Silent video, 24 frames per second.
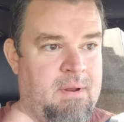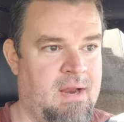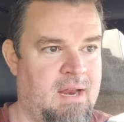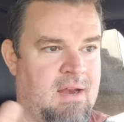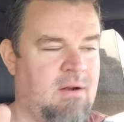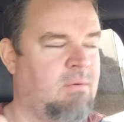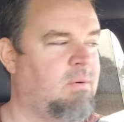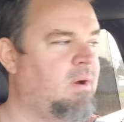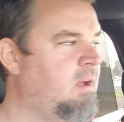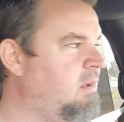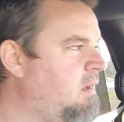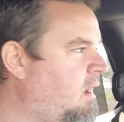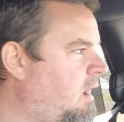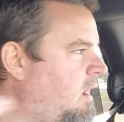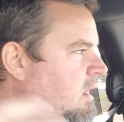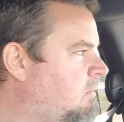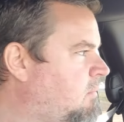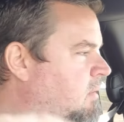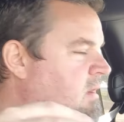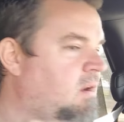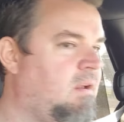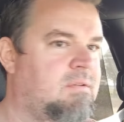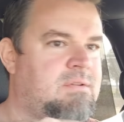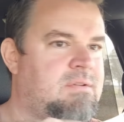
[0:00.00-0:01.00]
But anyway,
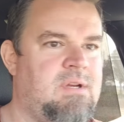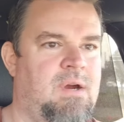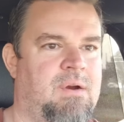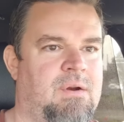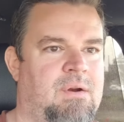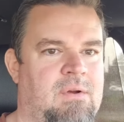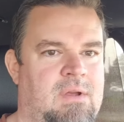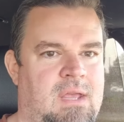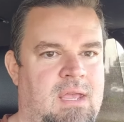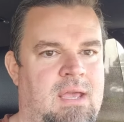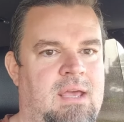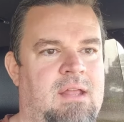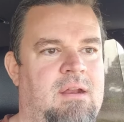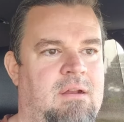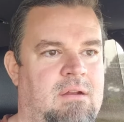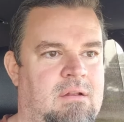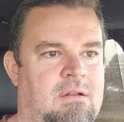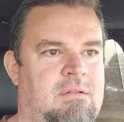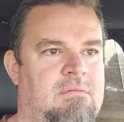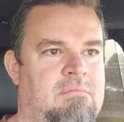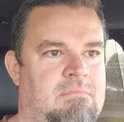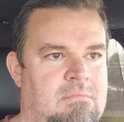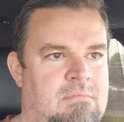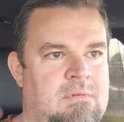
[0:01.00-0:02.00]
I'm in Ontario,
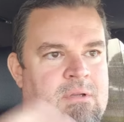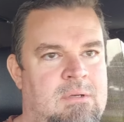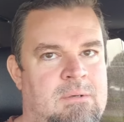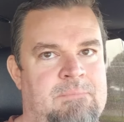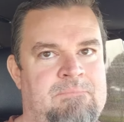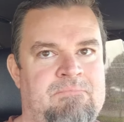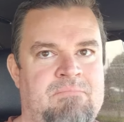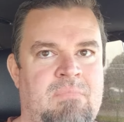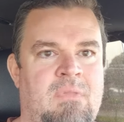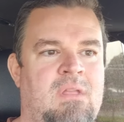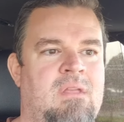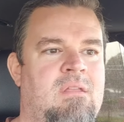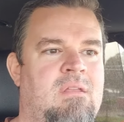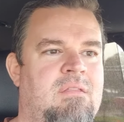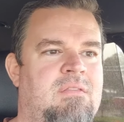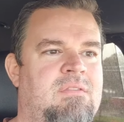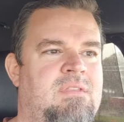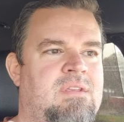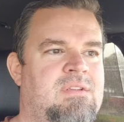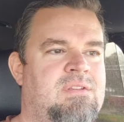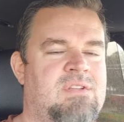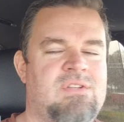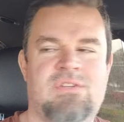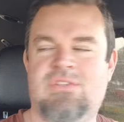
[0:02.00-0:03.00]
Canada, and
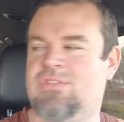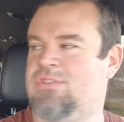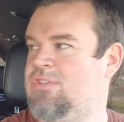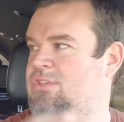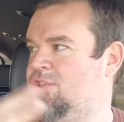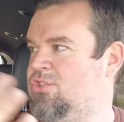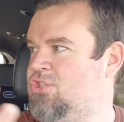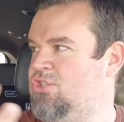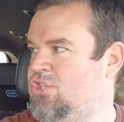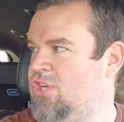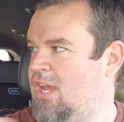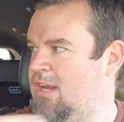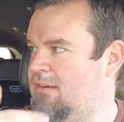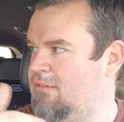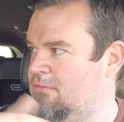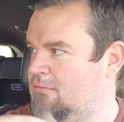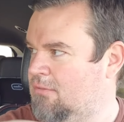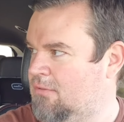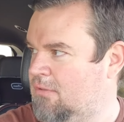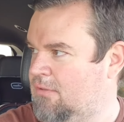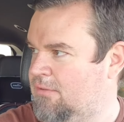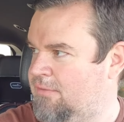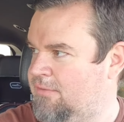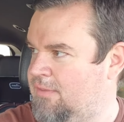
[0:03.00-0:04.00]
this is the
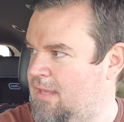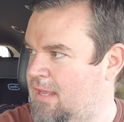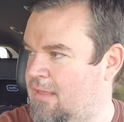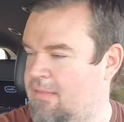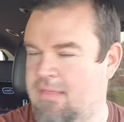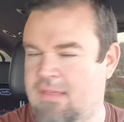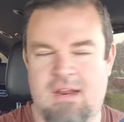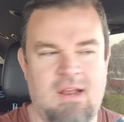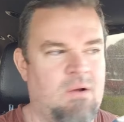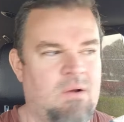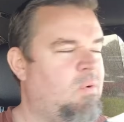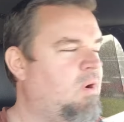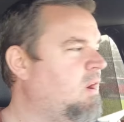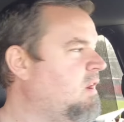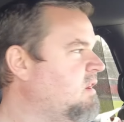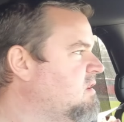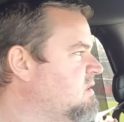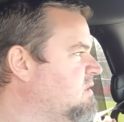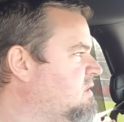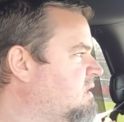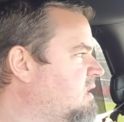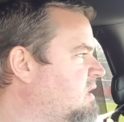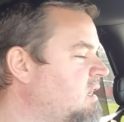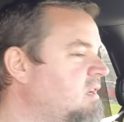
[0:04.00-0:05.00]
general thing that I want to
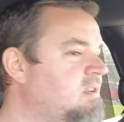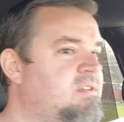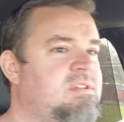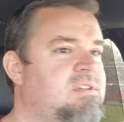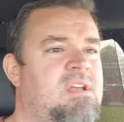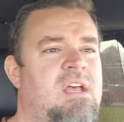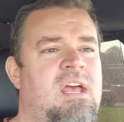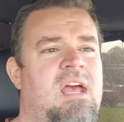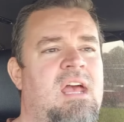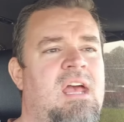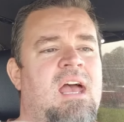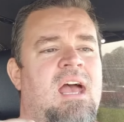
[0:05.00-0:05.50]
discuss.